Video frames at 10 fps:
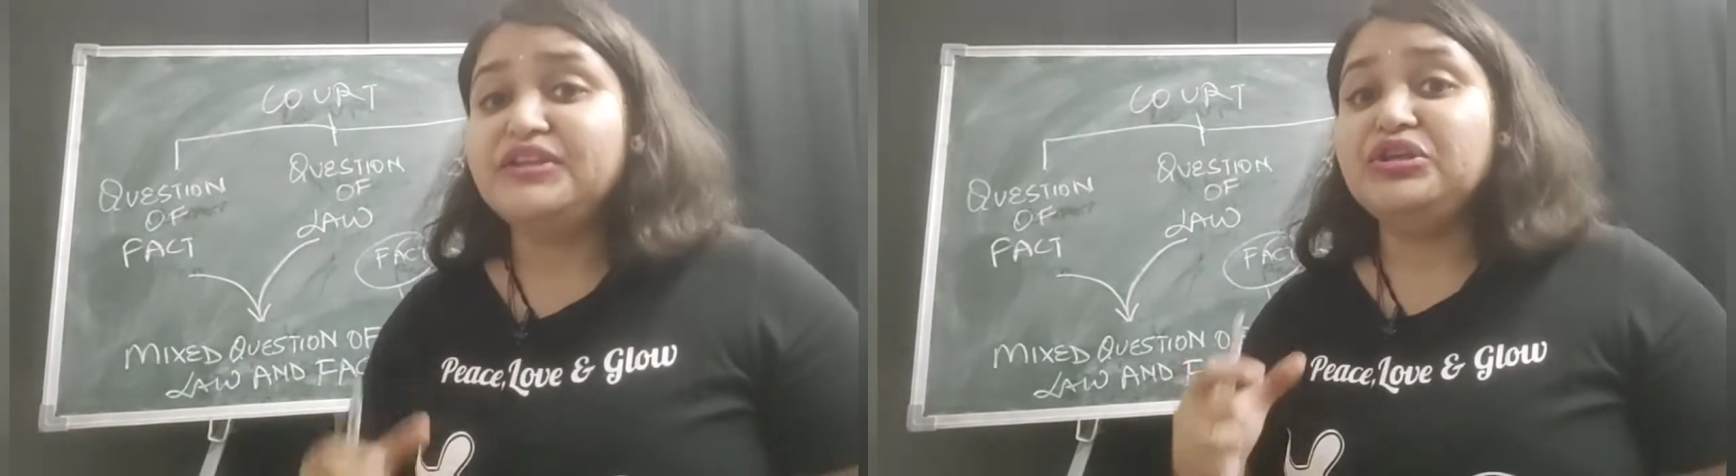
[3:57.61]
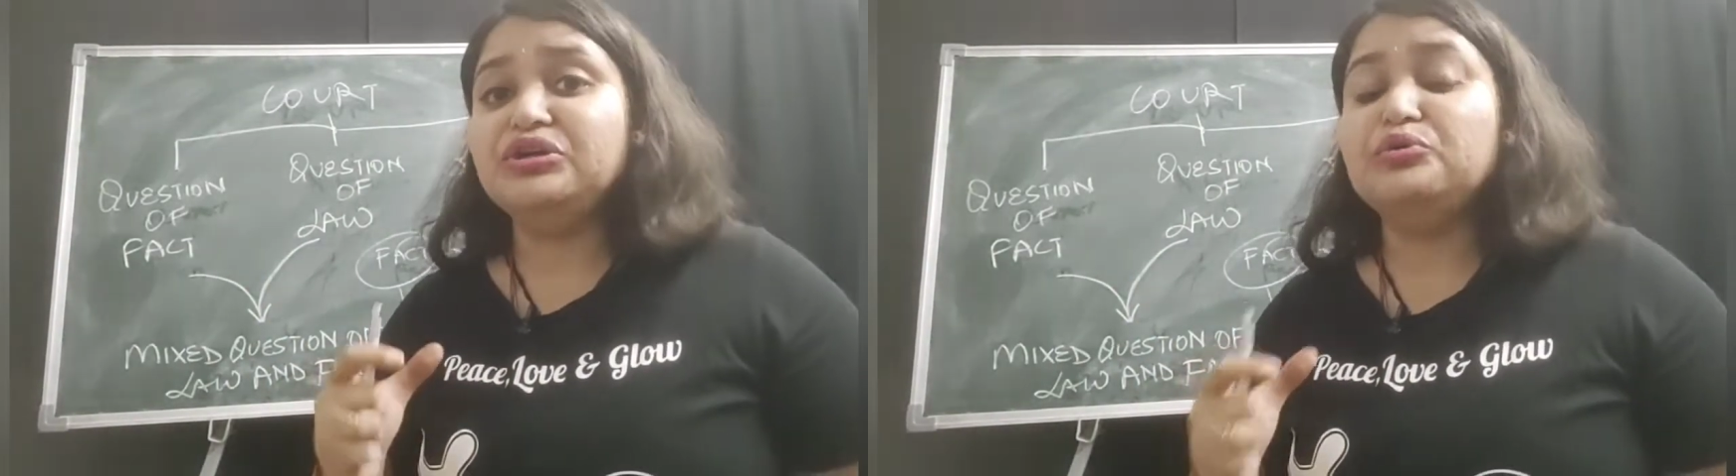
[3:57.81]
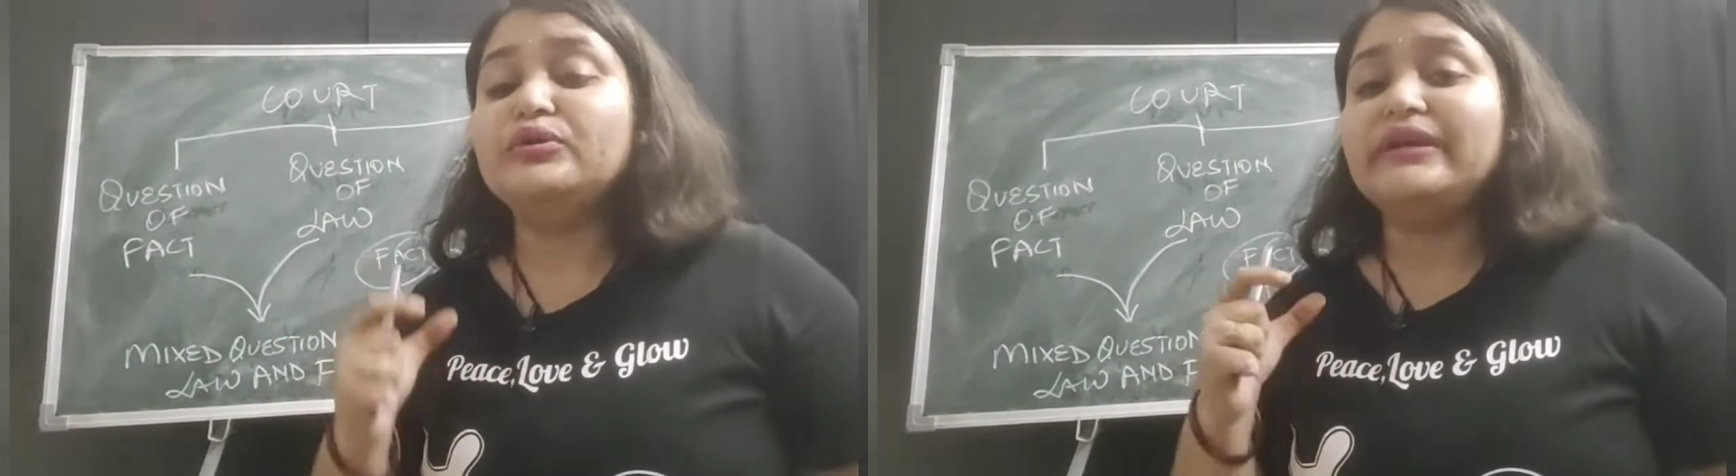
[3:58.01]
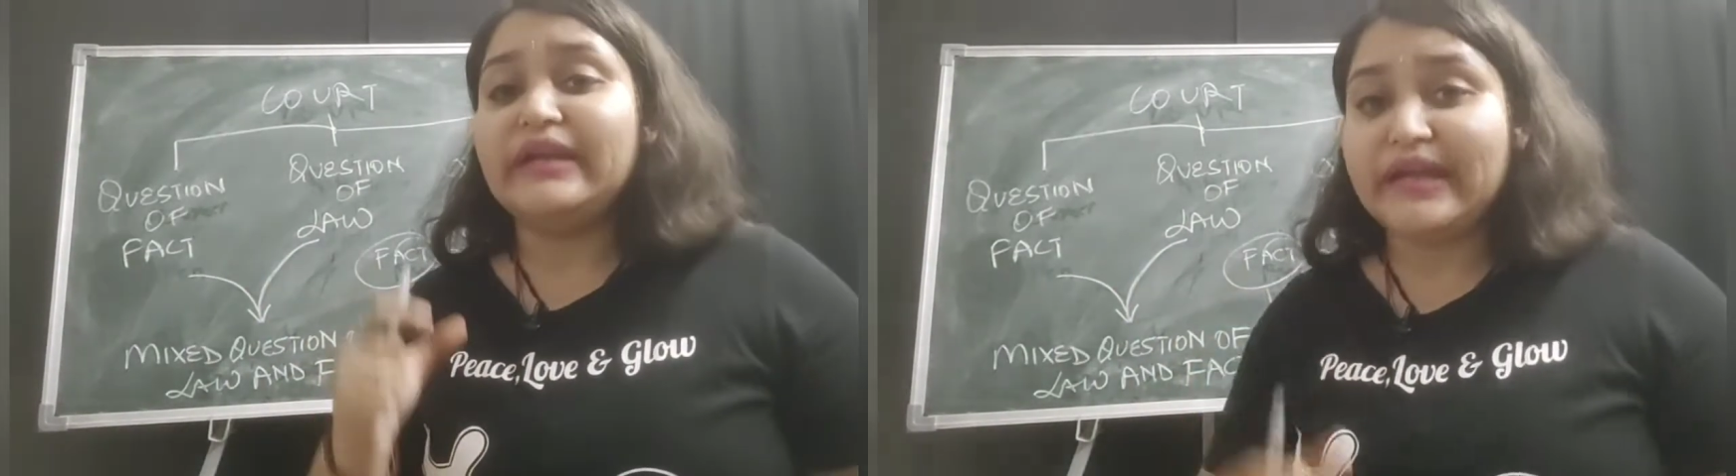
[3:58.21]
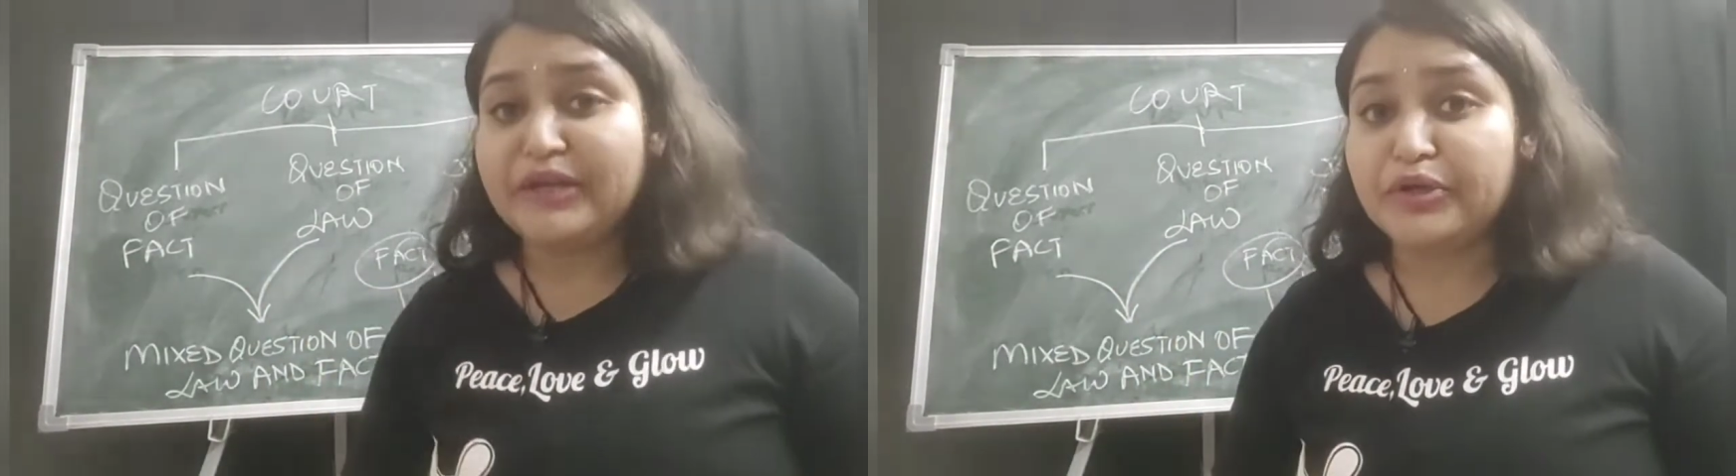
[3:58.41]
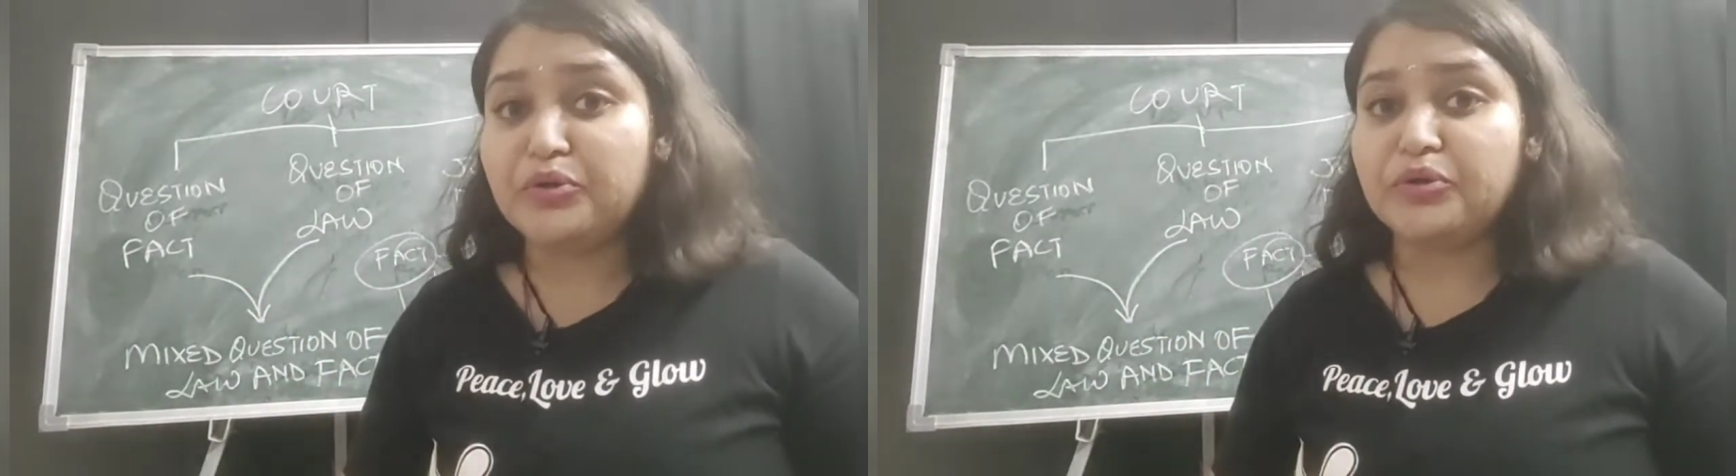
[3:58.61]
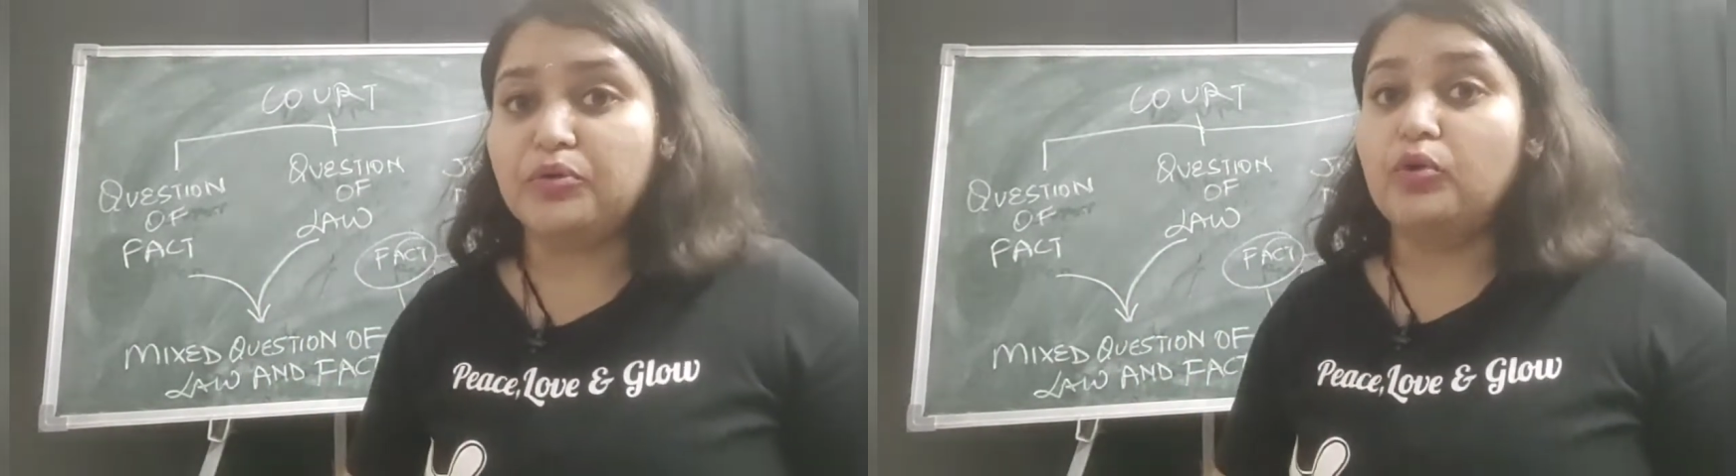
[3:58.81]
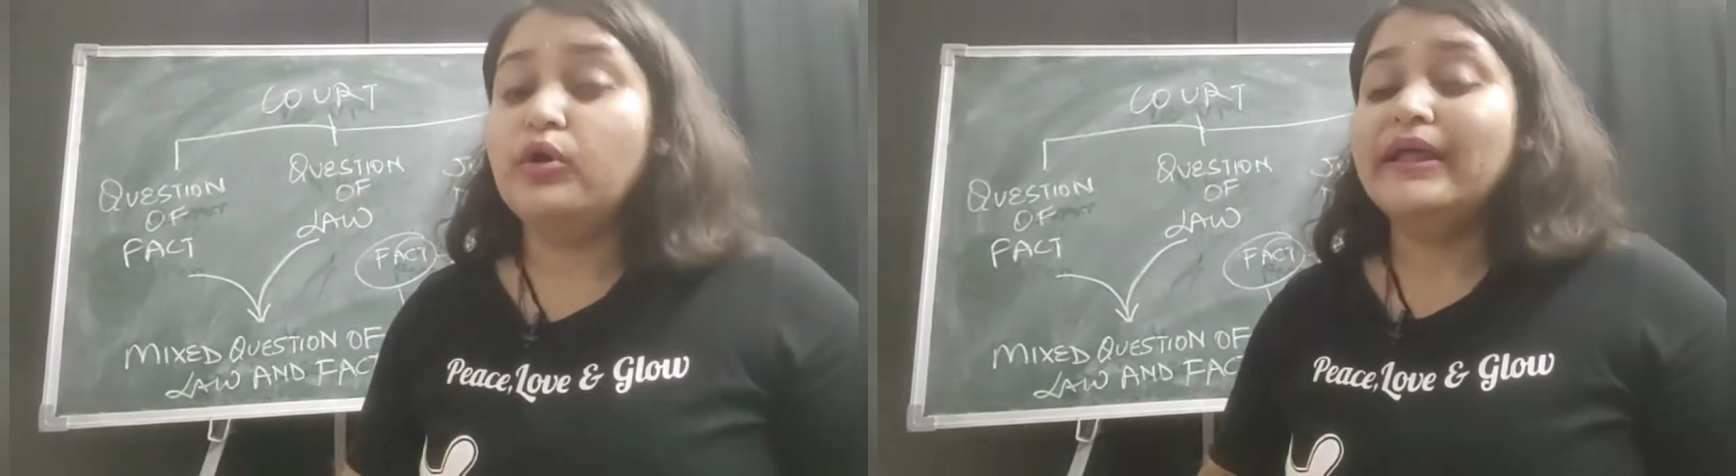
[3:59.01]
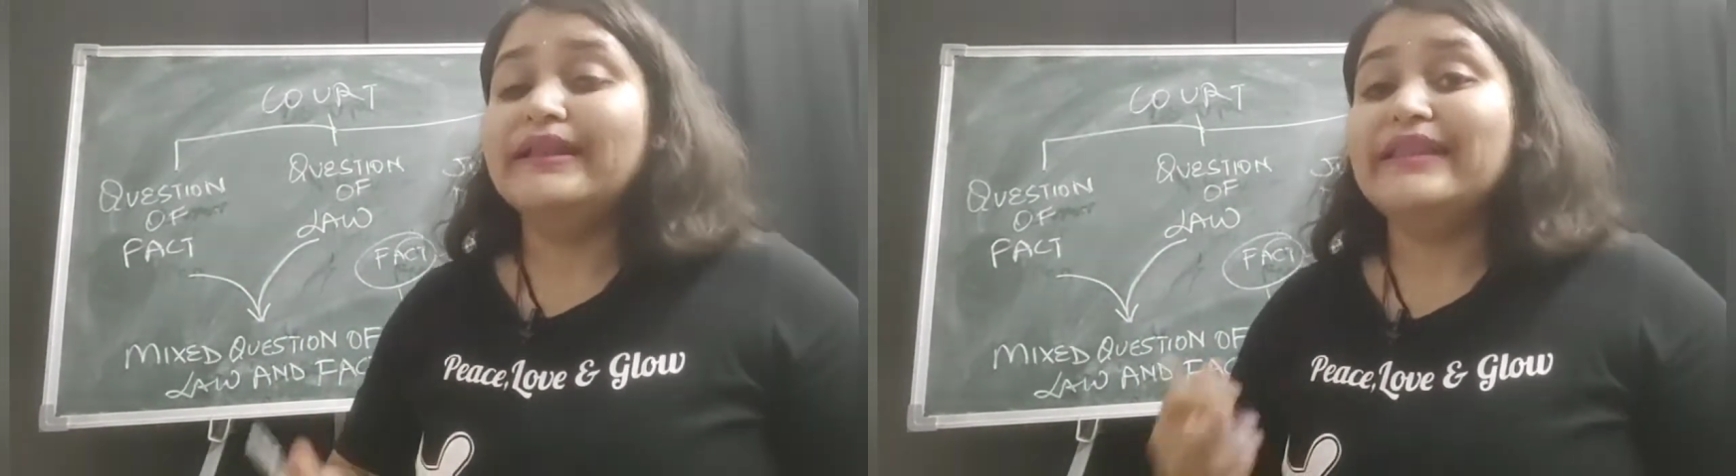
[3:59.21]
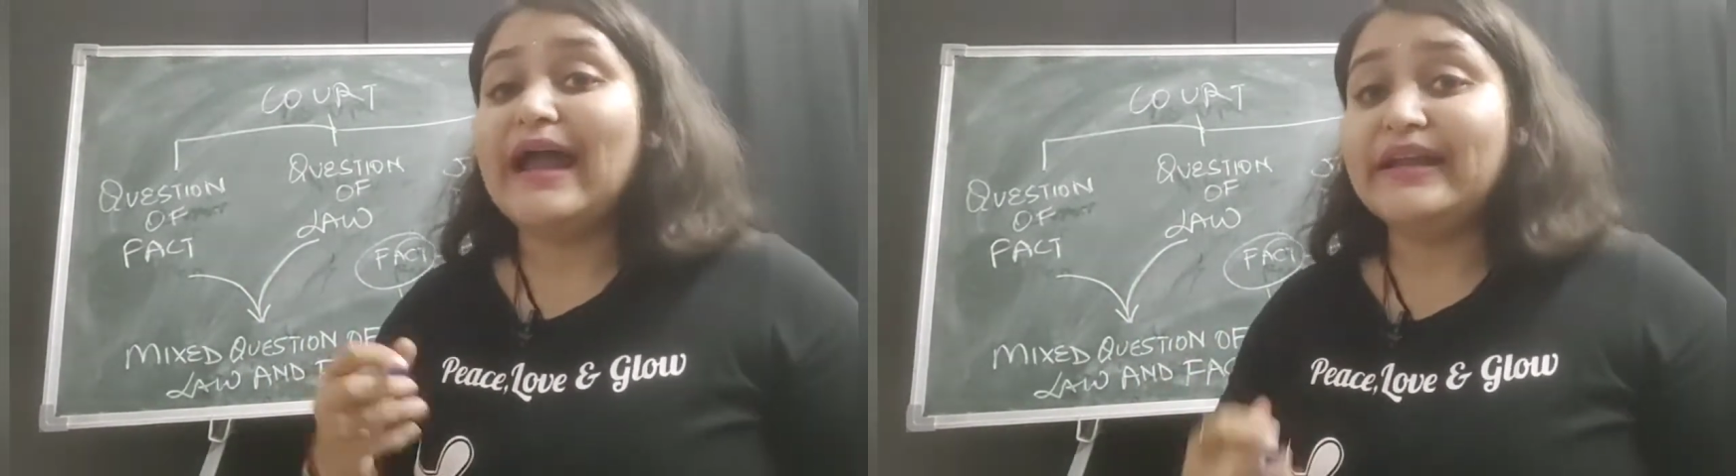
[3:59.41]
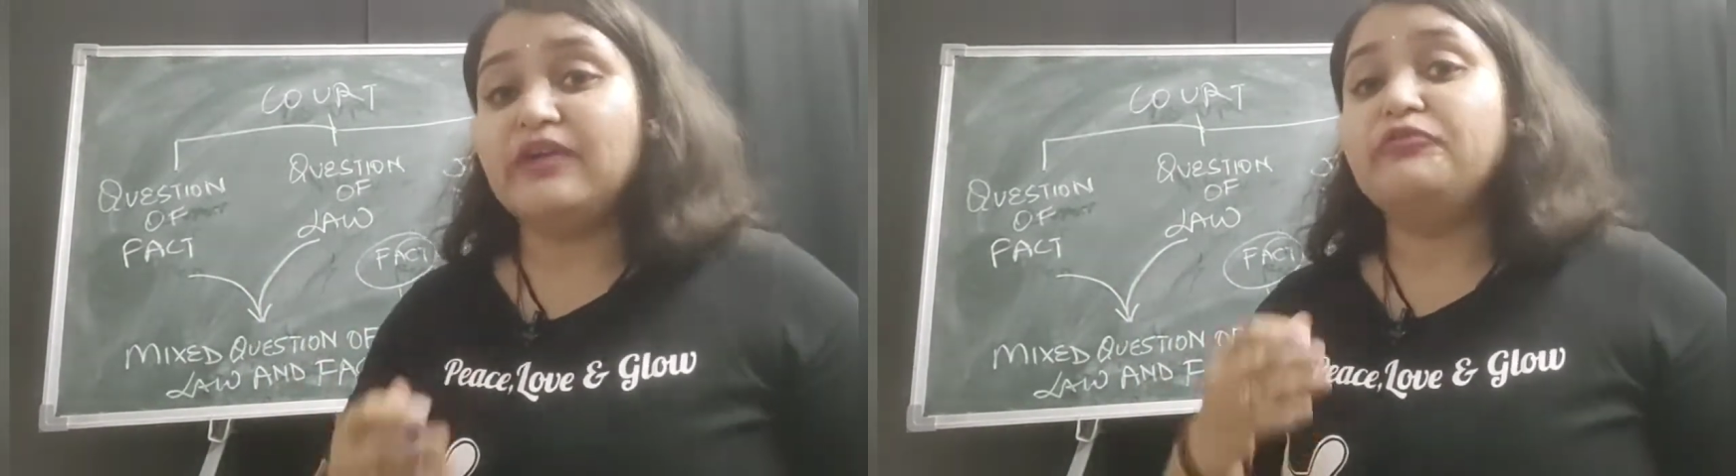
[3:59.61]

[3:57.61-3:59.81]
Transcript: you need to know that a